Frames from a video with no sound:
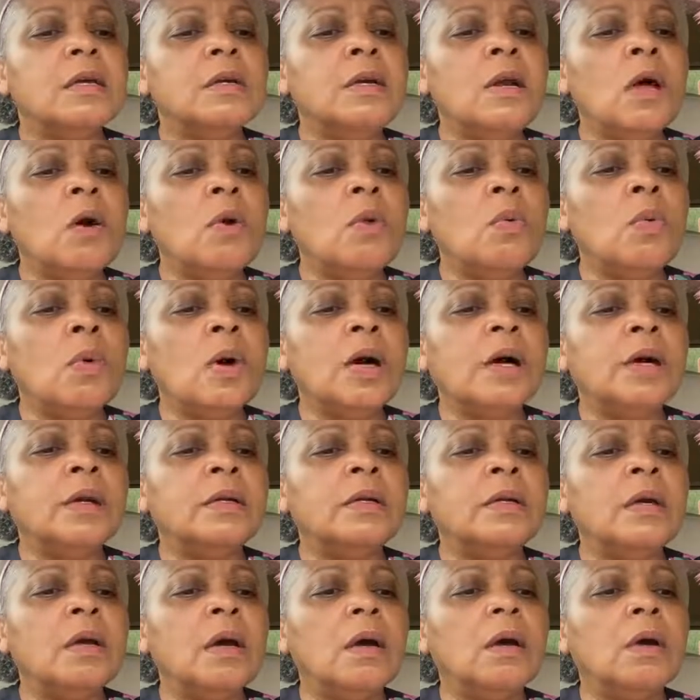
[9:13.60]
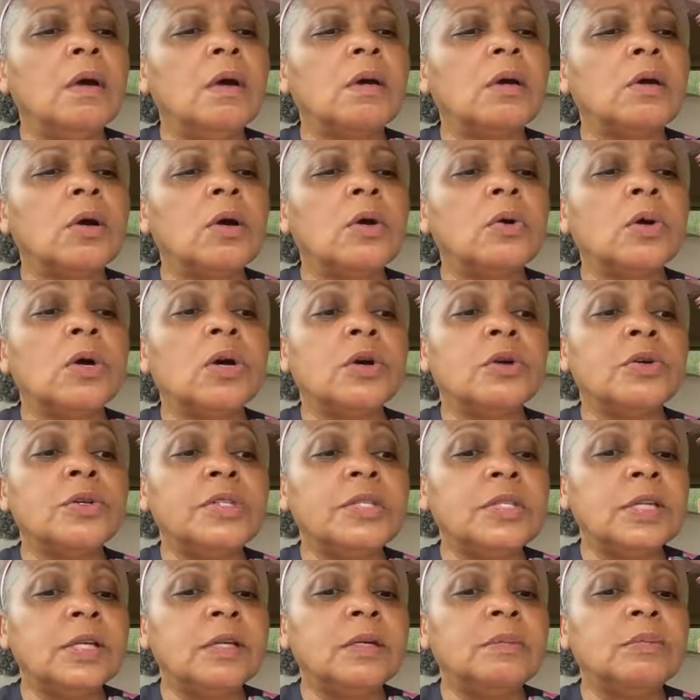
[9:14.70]
No one
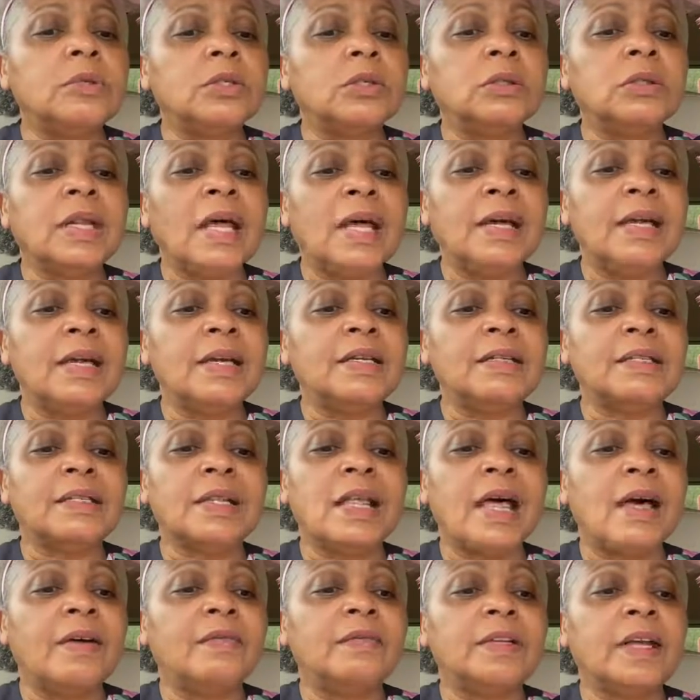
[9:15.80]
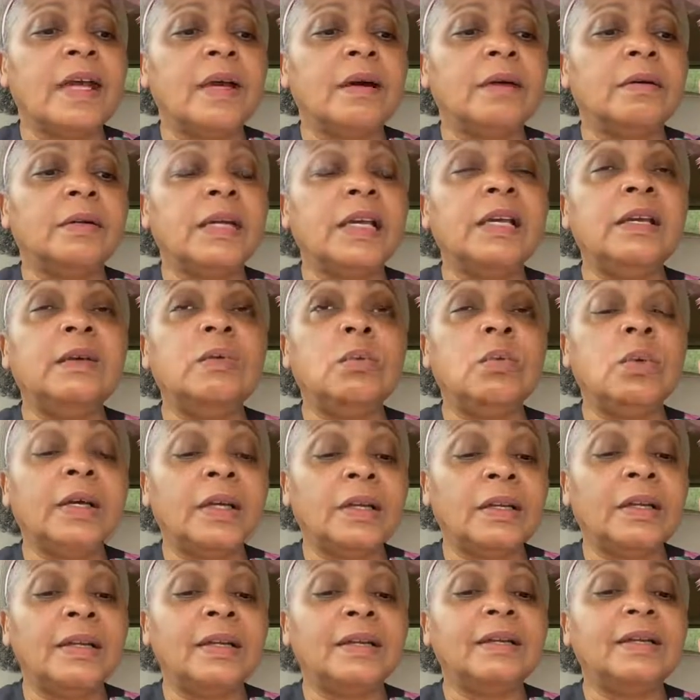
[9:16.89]
coerced him to lay his life down. He
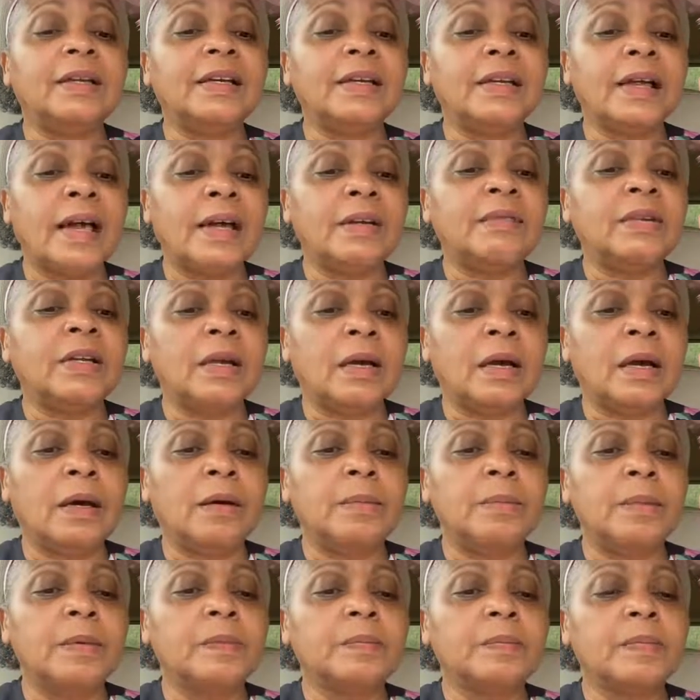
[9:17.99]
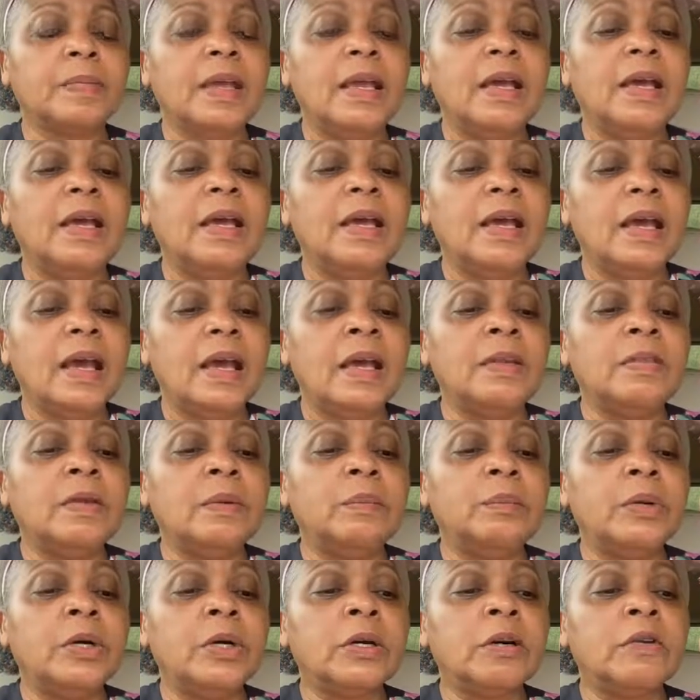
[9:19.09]
willingly gave it up. In the
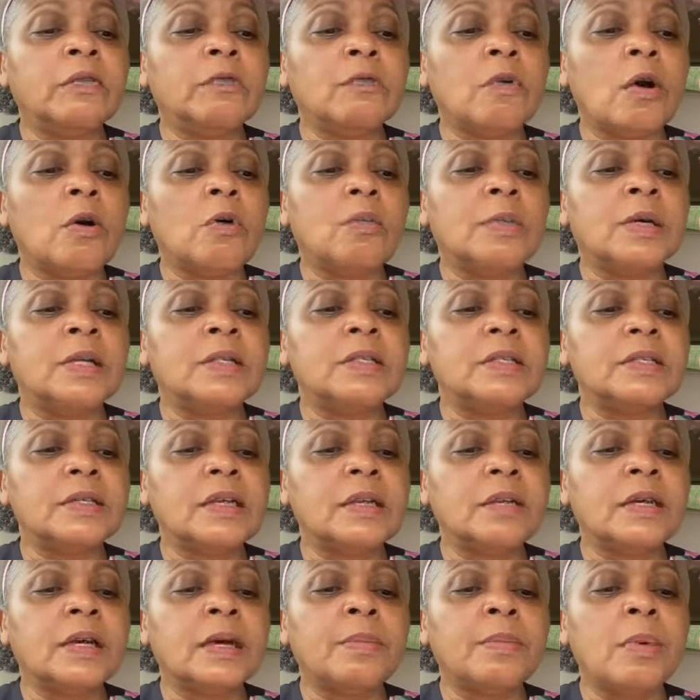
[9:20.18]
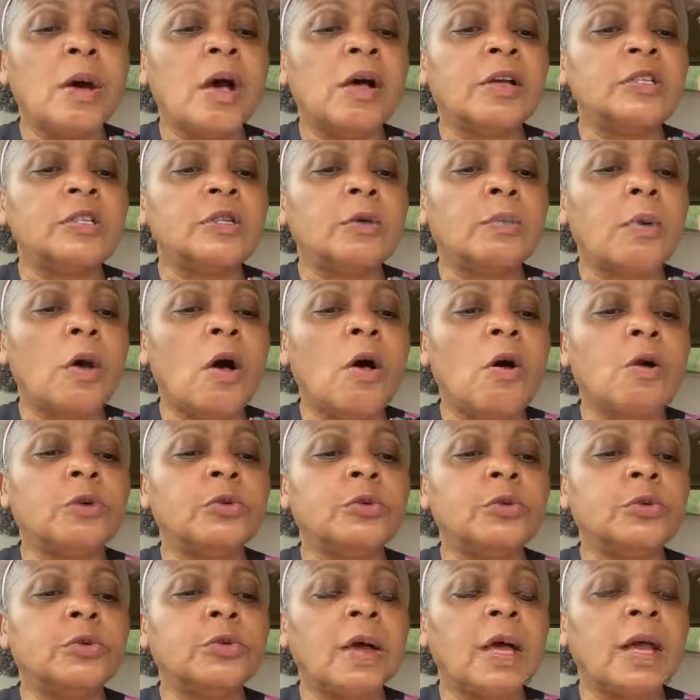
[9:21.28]
book of Romans, the Apostle Paul
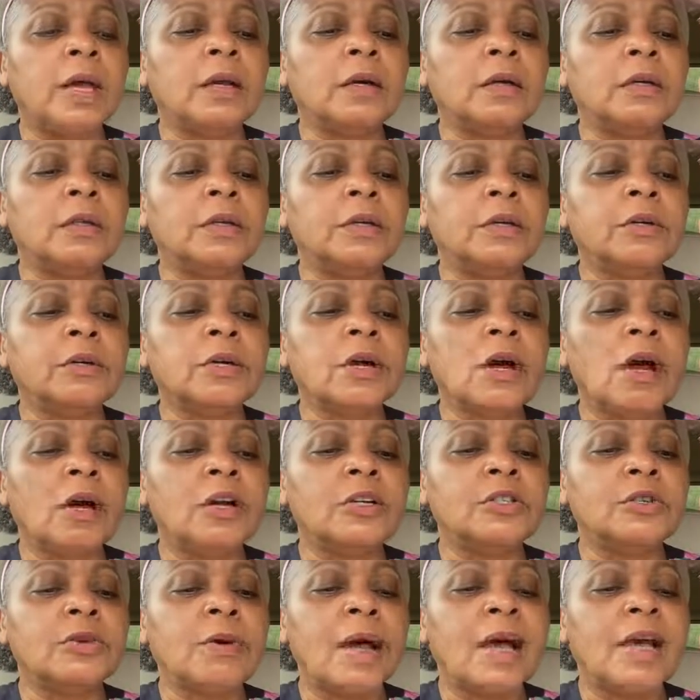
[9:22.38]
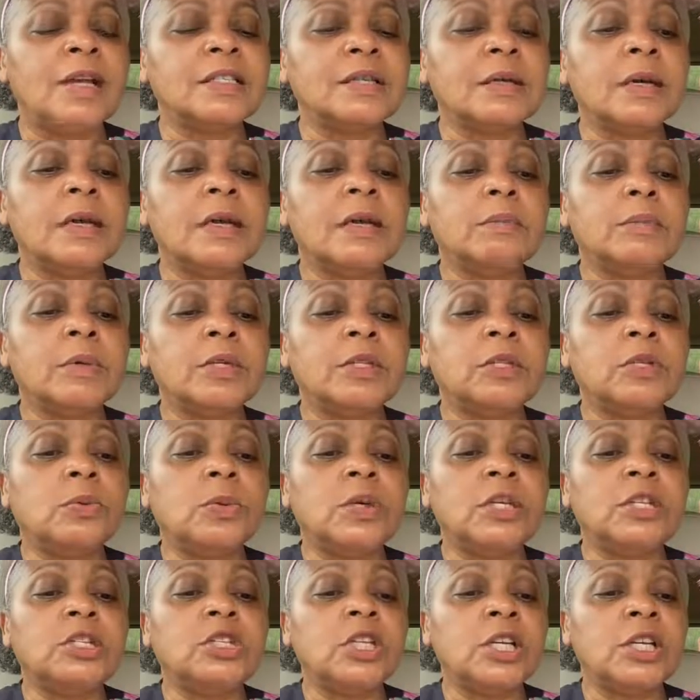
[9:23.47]
drew a clear contrast
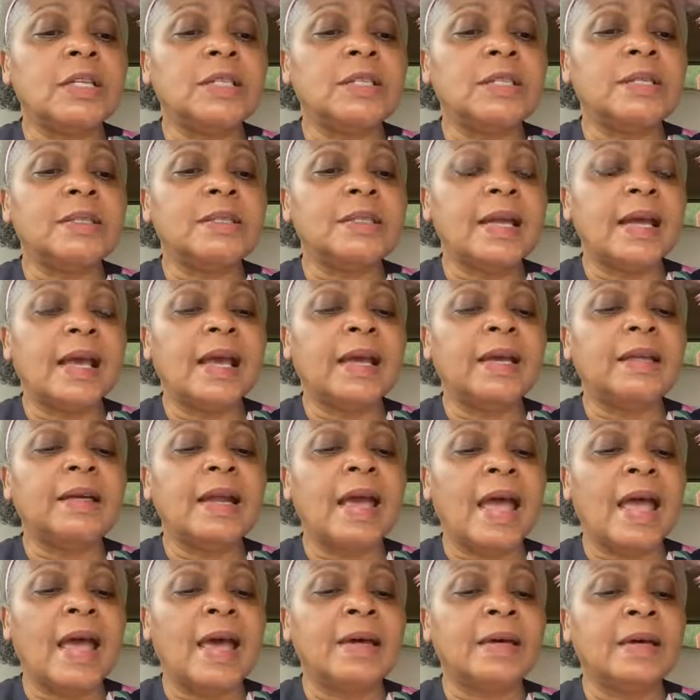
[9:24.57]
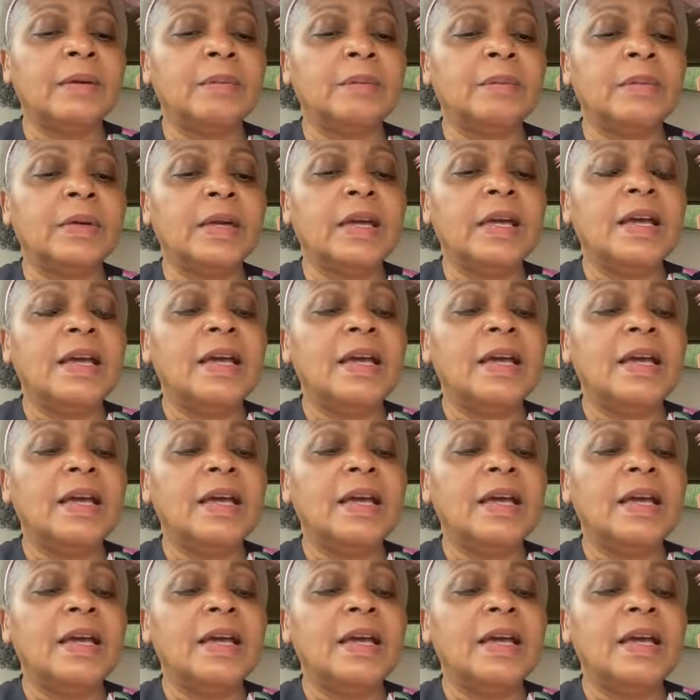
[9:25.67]
between Jesus and Adam.